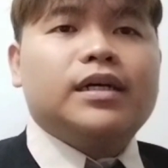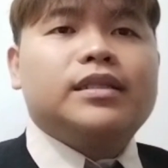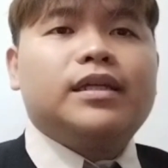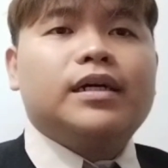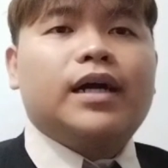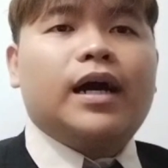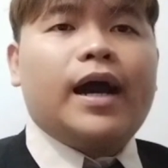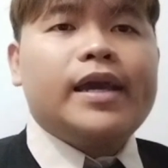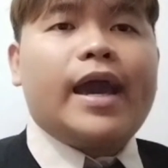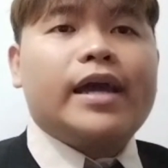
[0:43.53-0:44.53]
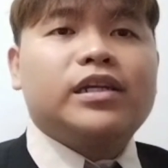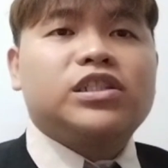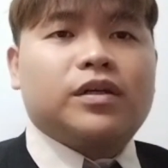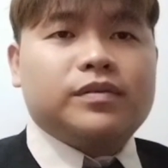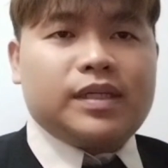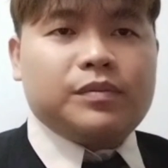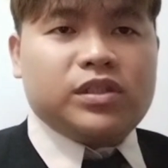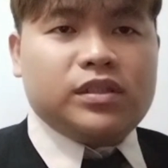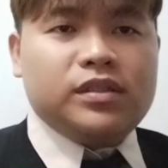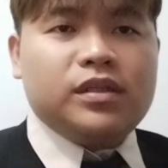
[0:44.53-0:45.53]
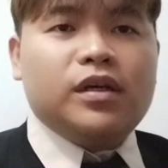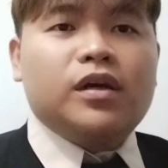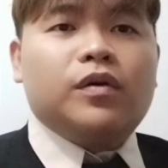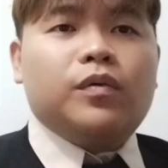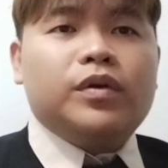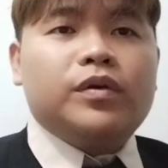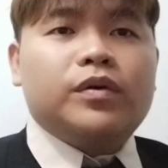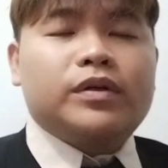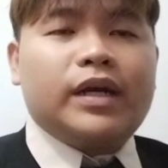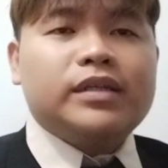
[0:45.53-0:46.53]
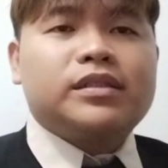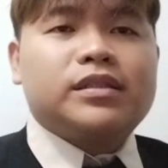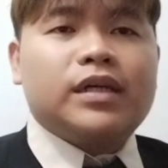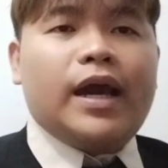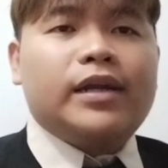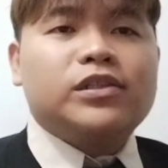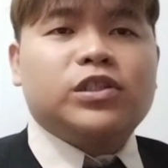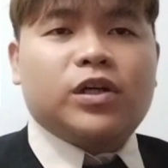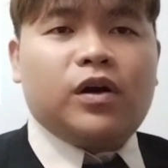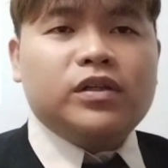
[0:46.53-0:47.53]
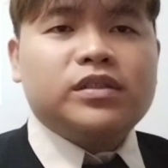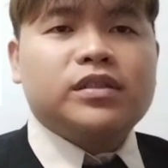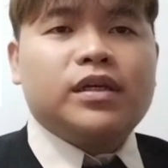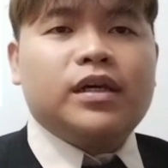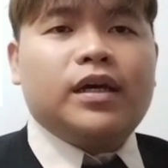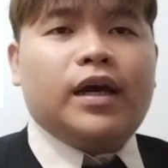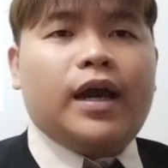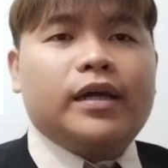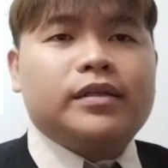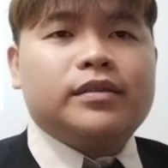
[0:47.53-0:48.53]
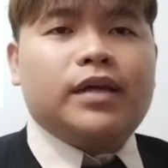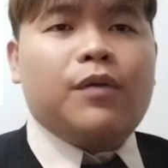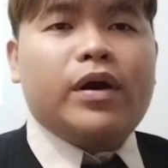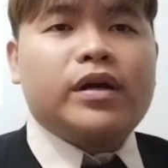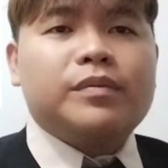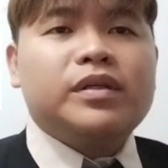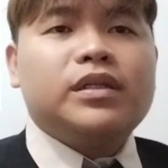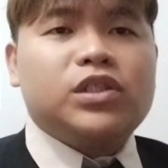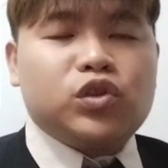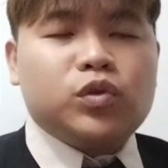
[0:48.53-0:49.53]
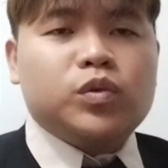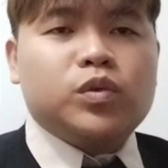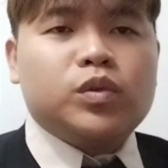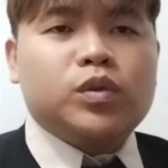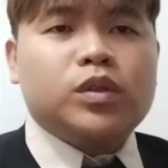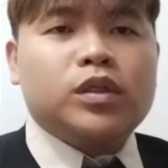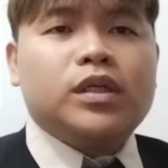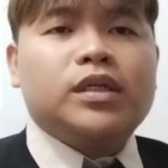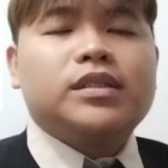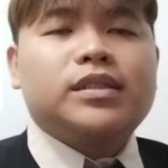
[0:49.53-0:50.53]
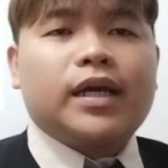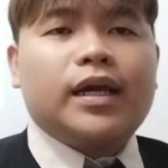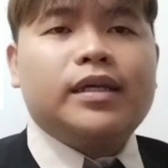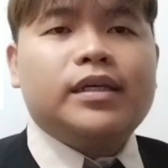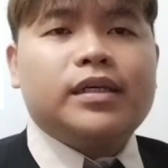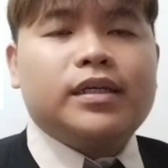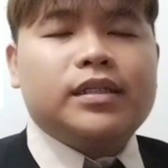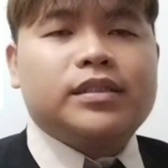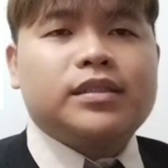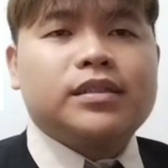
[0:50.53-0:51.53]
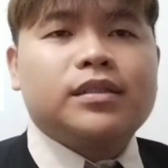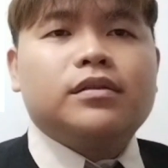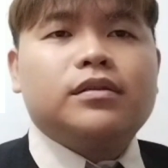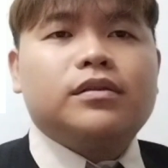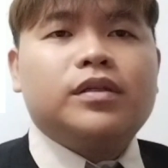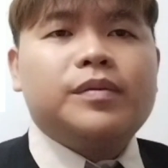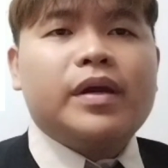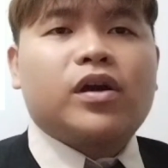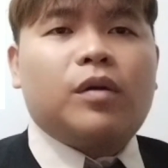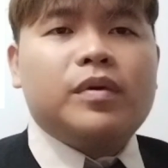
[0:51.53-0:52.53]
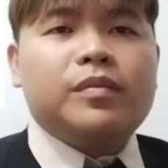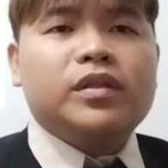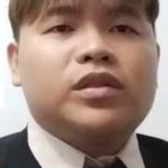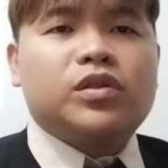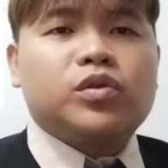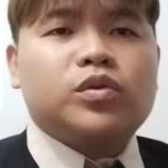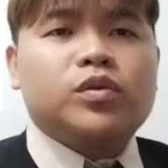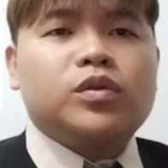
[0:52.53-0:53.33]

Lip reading: The higher energy consumptions will rise the energy cost and environment issue. Secondly is UniMAP commitment to